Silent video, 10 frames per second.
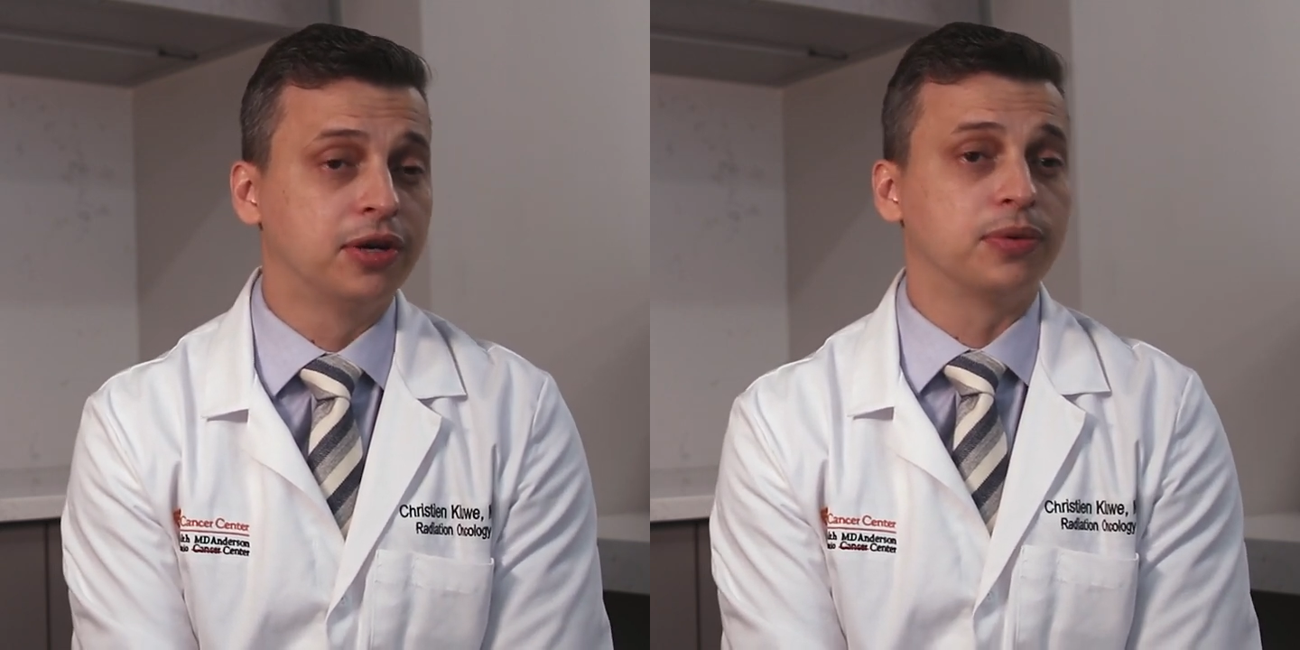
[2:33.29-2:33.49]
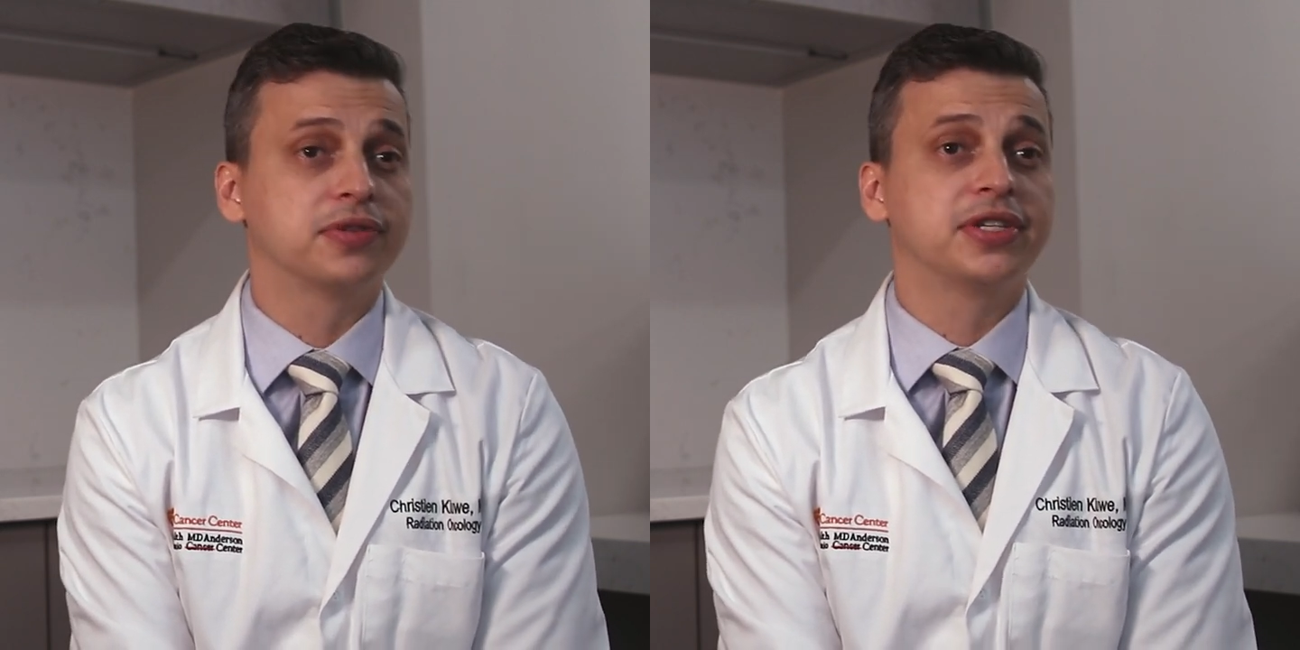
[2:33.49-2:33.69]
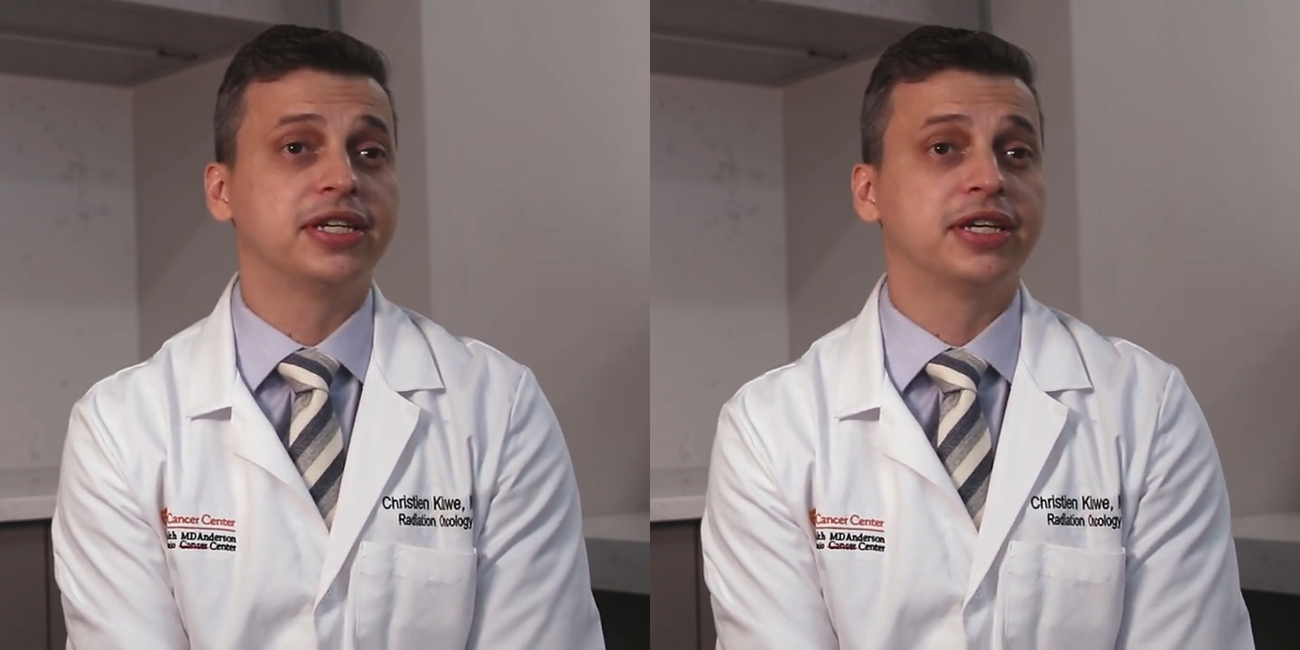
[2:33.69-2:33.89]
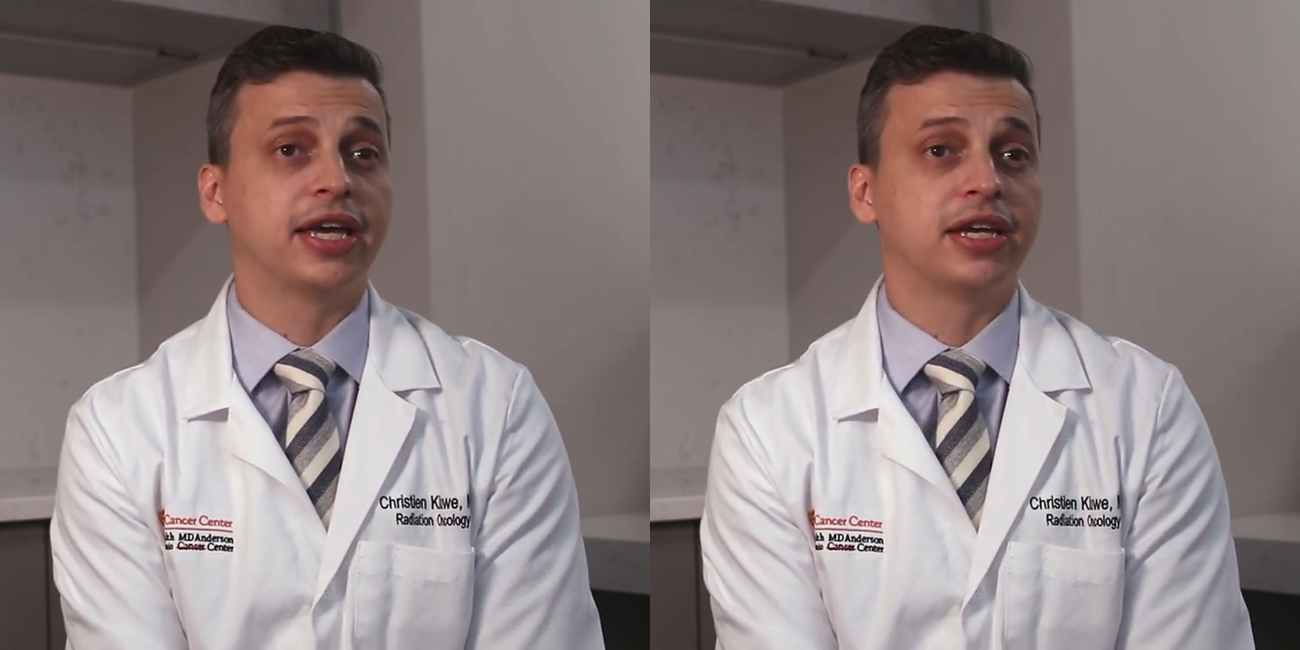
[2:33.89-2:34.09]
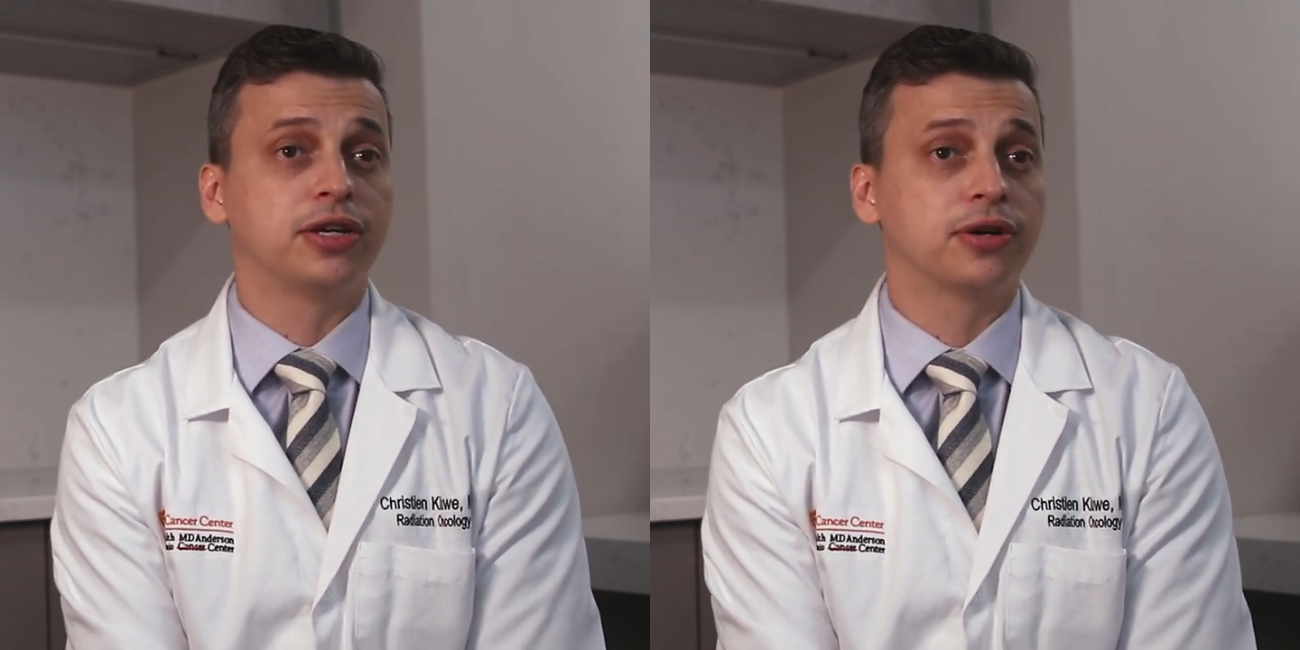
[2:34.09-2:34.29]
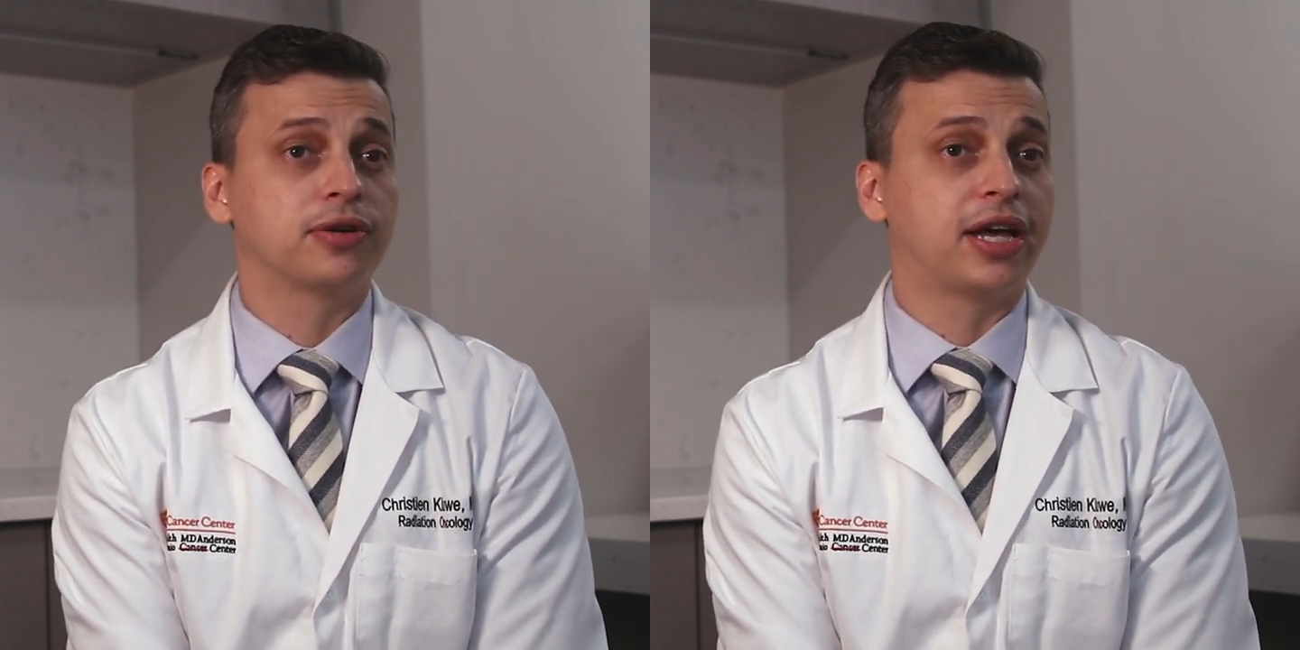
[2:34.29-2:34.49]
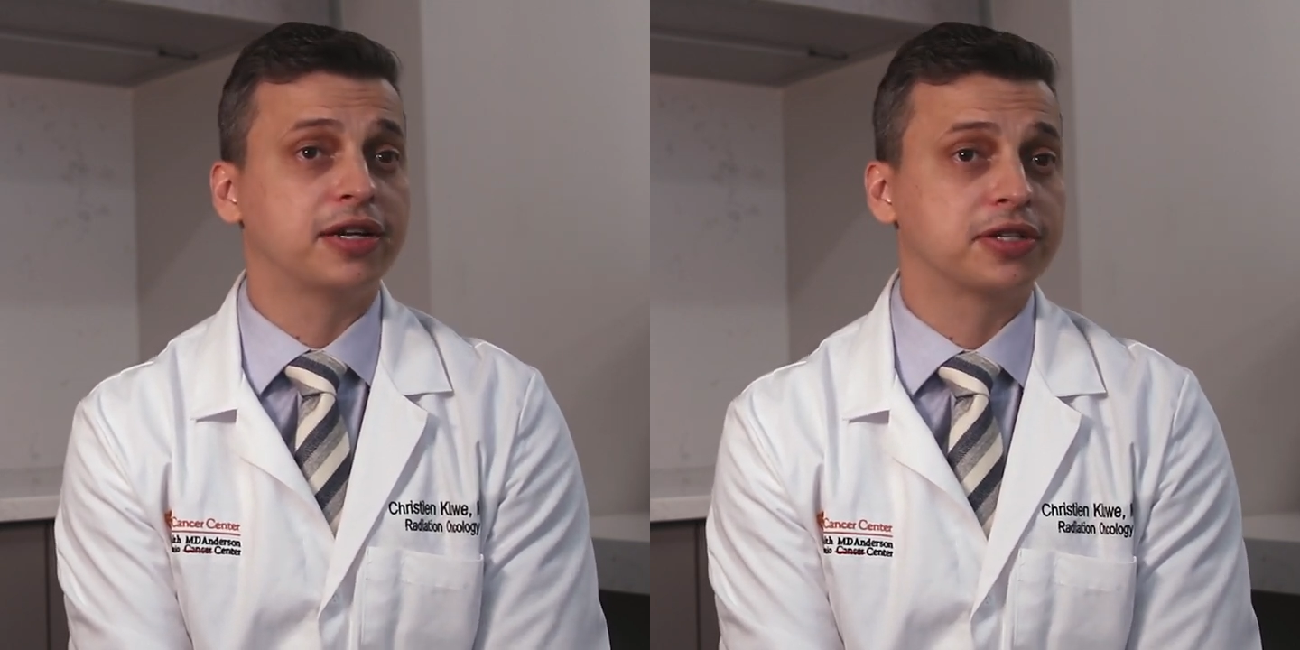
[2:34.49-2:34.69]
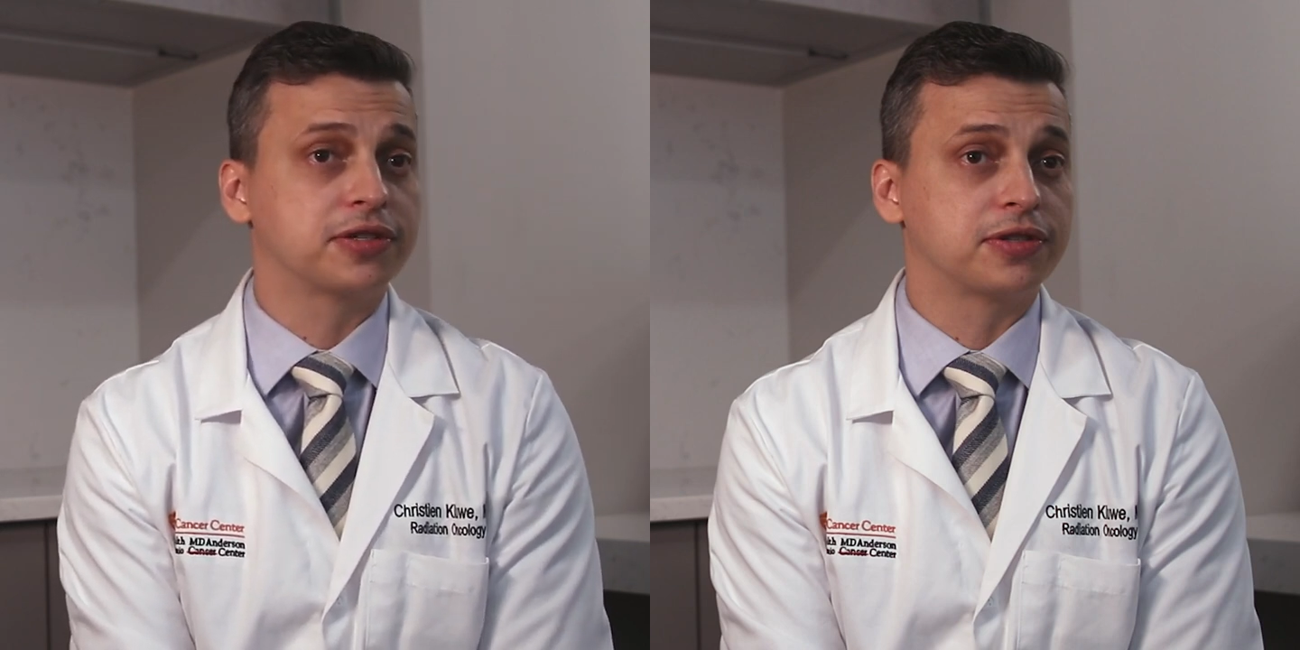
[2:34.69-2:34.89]
will see a
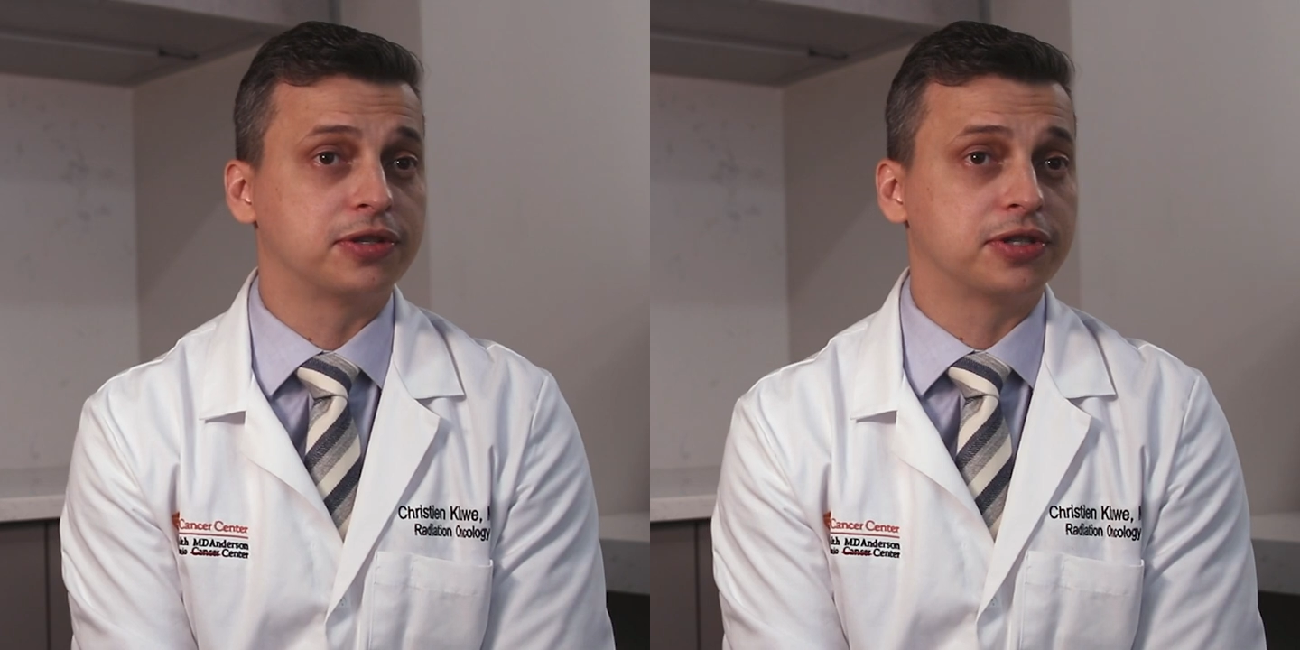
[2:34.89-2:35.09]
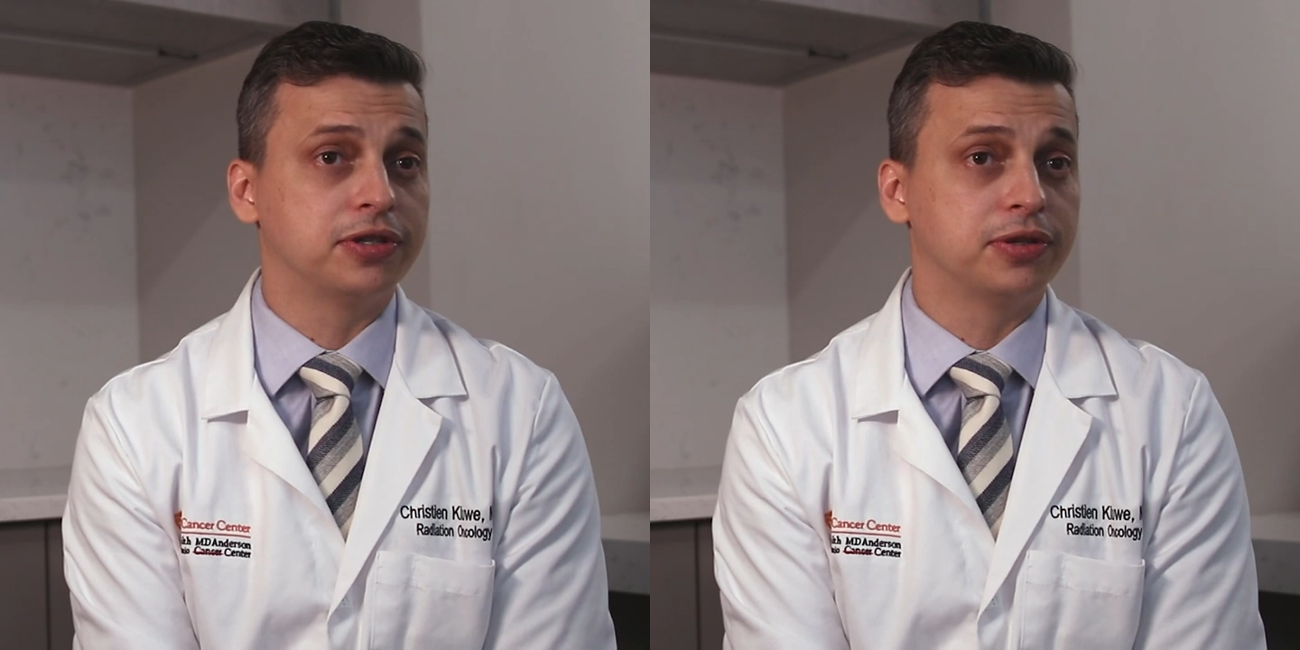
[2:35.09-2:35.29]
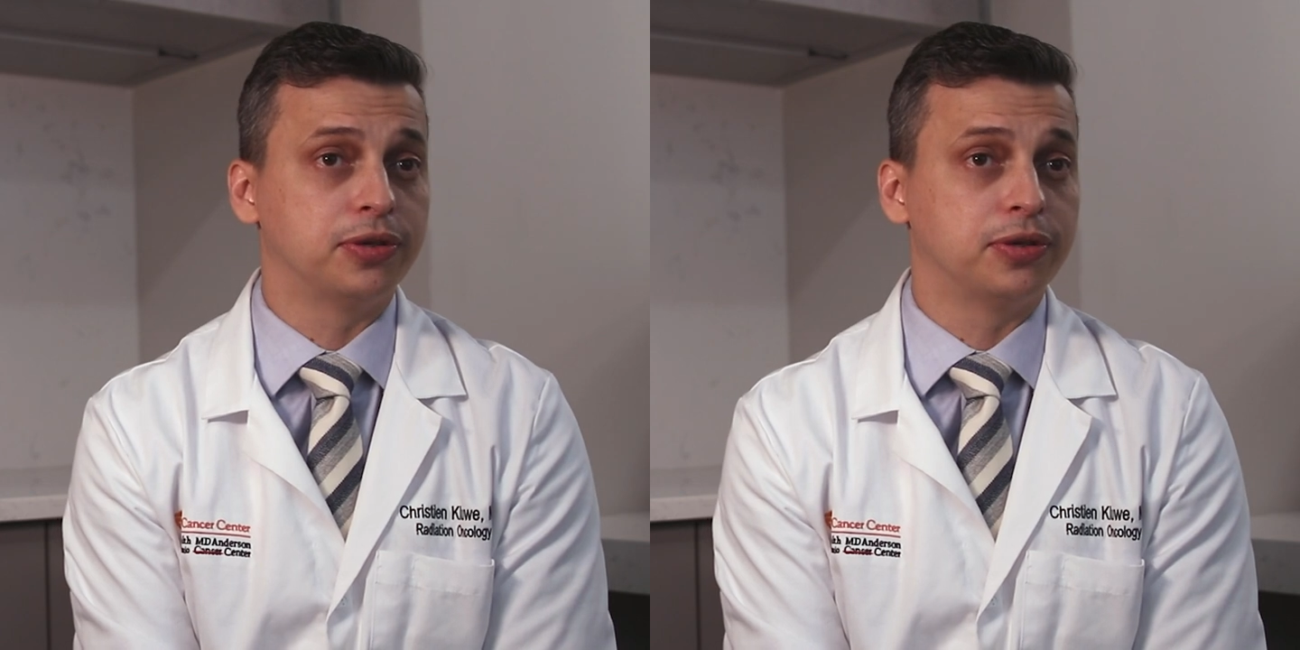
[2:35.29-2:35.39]
urologic surgeon